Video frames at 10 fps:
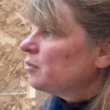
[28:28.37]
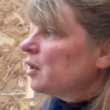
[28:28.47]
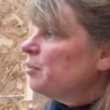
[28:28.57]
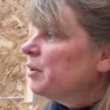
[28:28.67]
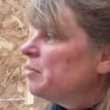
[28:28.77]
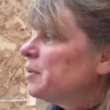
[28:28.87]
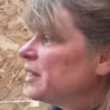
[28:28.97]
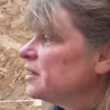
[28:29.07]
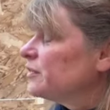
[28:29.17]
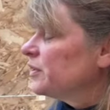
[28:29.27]
but a big
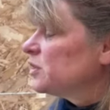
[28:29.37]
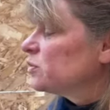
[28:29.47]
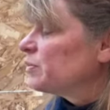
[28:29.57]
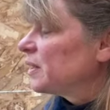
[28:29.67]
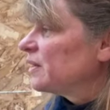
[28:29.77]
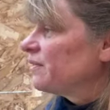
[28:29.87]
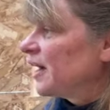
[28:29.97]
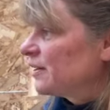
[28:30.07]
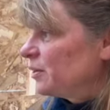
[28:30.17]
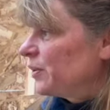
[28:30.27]
difference will be the
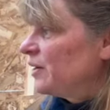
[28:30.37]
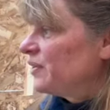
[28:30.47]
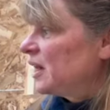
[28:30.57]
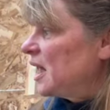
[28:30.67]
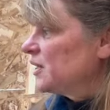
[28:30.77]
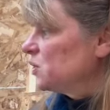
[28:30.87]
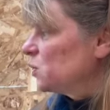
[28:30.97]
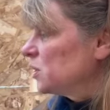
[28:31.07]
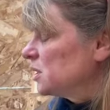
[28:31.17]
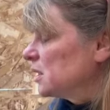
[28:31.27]
fact that we have the glass
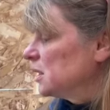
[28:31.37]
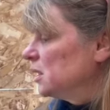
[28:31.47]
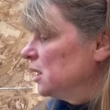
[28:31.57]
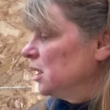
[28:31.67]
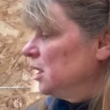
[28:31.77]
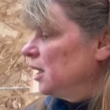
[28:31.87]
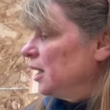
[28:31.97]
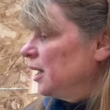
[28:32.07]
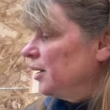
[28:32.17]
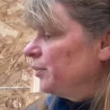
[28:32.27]
doors.
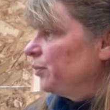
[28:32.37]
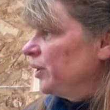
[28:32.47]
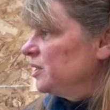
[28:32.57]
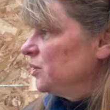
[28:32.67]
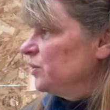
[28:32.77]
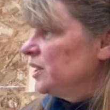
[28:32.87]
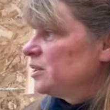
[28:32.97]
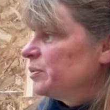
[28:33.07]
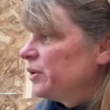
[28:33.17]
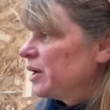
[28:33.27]
We do need to
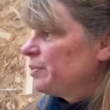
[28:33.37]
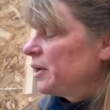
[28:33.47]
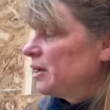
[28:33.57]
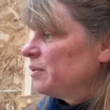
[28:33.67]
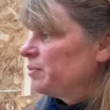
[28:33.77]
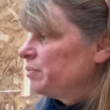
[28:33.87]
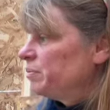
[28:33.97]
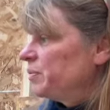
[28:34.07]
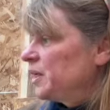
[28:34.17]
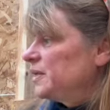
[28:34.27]
put up a
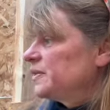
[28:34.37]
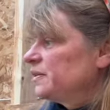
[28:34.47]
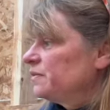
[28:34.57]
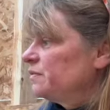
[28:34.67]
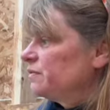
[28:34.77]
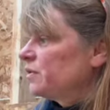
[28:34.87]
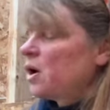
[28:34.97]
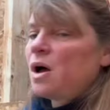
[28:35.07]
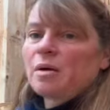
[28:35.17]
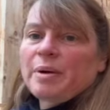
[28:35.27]
piece of
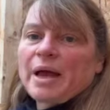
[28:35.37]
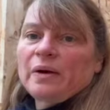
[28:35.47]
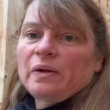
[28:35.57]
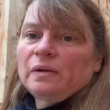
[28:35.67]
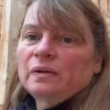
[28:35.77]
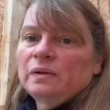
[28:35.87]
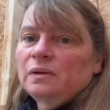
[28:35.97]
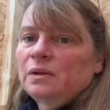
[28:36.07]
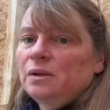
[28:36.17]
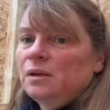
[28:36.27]
hog panel
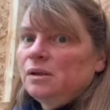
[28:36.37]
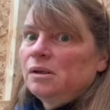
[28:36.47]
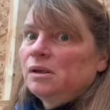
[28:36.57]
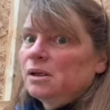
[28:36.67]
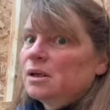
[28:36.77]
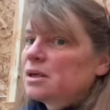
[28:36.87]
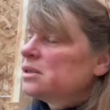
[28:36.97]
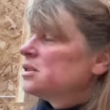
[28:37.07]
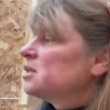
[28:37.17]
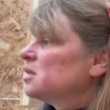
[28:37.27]

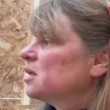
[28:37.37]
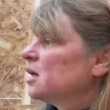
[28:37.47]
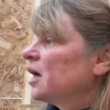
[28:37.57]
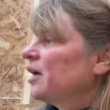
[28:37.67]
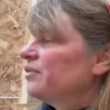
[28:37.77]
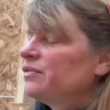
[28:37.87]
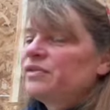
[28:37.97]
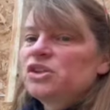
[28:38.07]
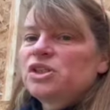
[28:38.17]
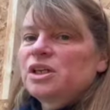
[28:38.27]
because I have
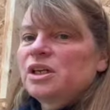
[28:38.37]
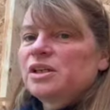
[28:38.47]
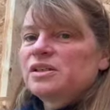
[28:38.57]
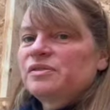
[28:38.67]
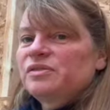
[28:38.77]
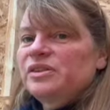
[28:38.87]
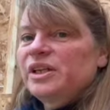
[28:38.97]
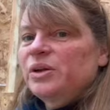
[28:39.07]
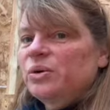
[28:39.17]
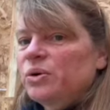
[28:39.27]
envisionings of
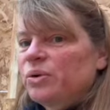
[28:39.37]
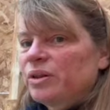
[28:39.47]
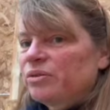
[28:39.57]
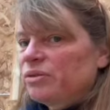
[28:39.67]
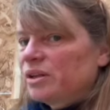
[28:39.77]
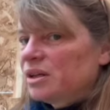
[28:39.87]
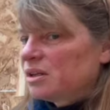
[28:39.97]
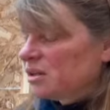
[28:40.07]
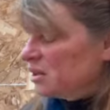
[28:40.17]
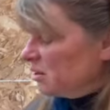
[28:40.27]
Leo going through the
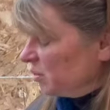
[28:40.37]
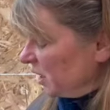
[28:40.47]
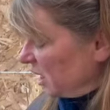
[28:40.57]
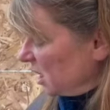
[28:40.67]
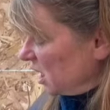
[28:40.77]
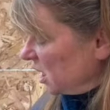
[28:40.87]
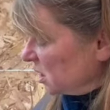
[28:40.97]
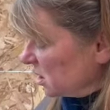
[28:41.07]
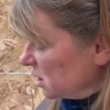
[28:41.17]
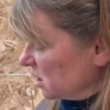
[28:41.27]
plate
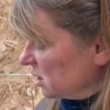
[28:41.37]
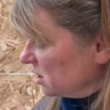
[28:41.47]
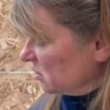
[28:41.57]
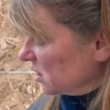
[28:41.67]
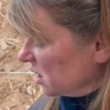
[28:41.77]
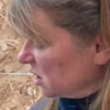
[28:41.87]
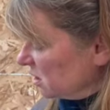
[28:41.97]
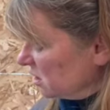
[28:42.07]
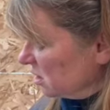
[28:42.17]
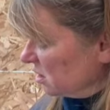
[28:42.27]
glass, don't I?
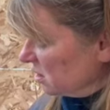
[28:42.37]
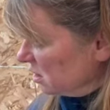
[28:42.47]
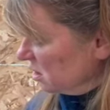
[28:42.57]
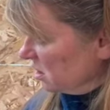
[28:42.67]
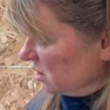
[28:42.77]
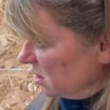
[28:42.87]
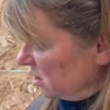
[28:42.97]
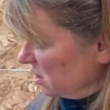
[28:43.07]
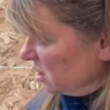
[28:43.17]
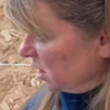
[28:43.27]

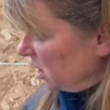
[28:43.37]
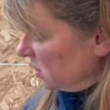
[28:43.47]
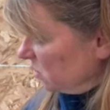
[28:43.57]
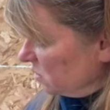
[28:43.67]
Leo.